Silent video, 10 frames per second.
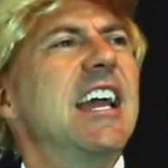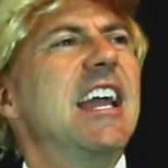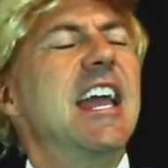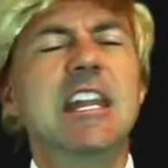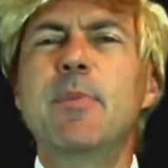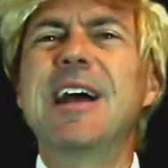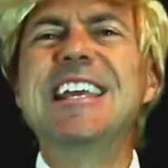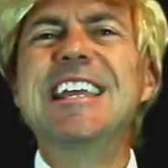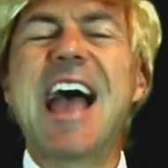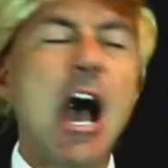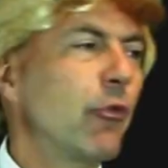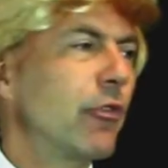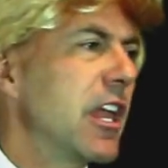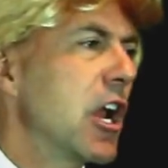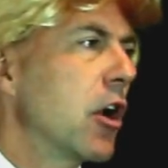Anybody out
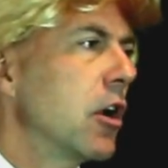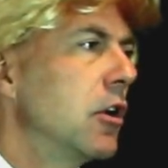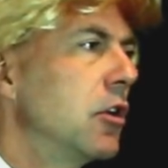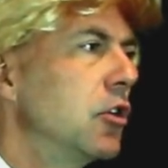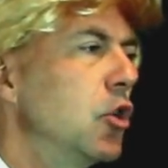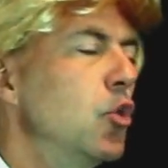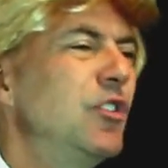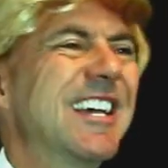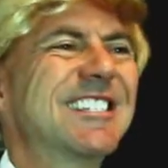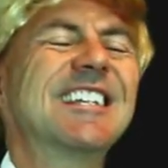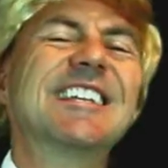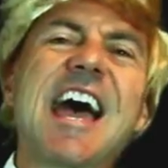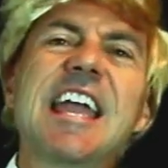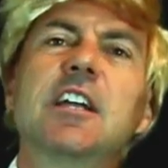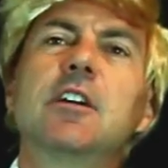there who doesn't
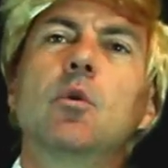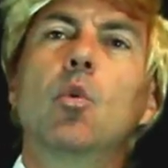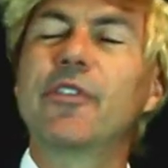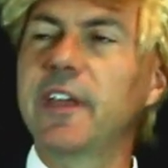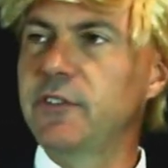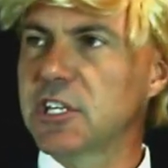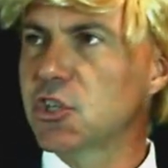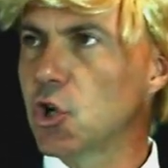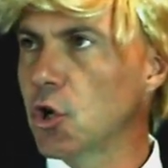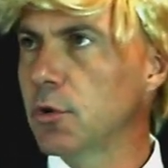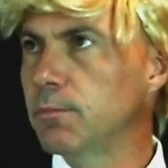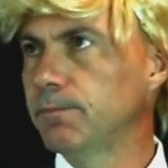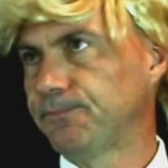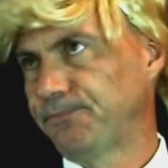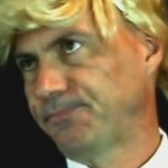like what they've just heard,
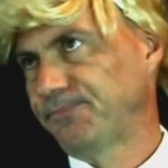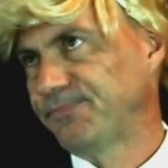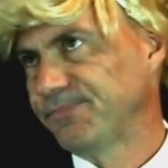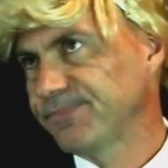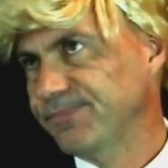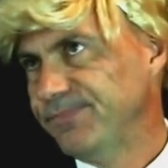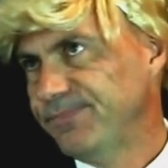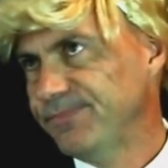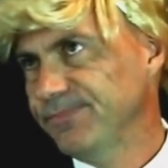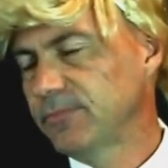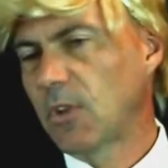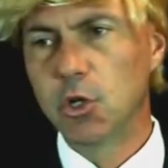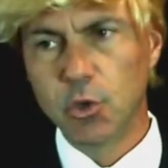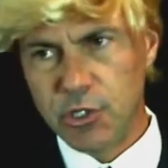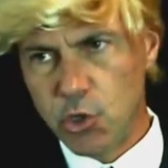
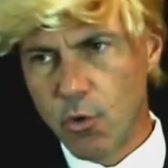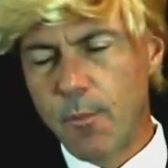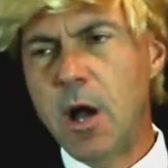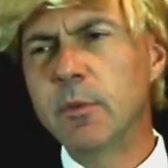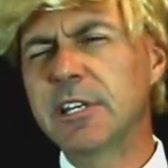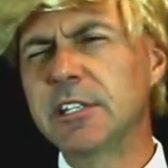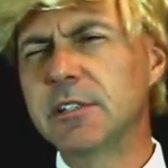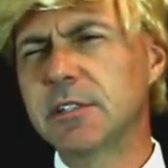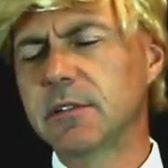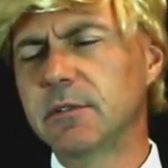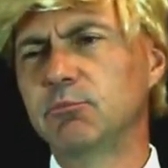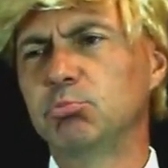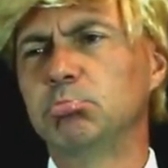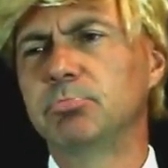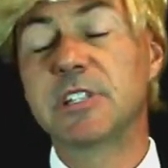including you Republicans,
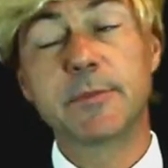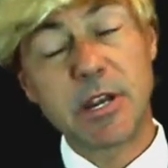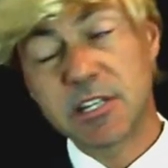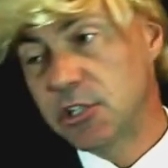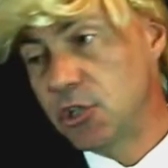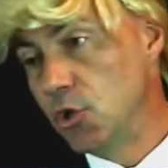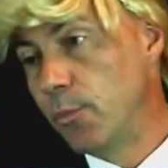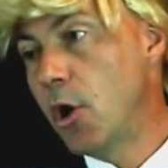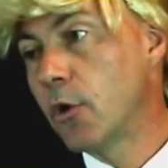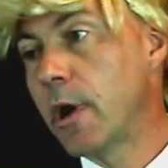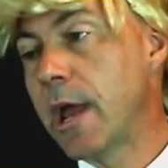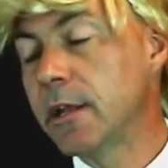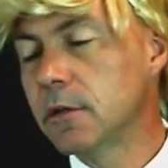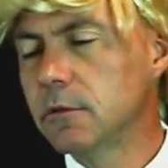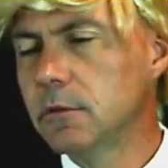especially you, Paul
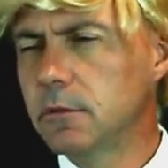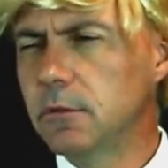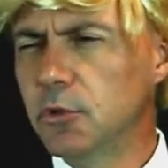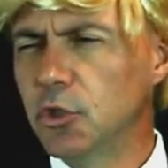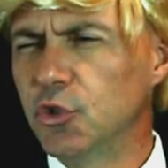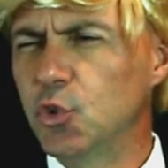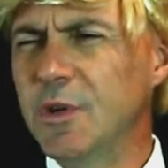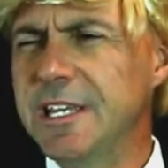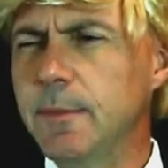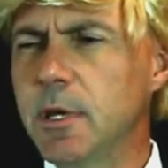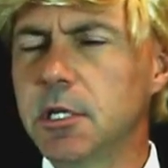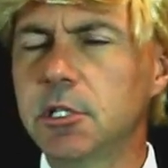Ryan, little dweeb,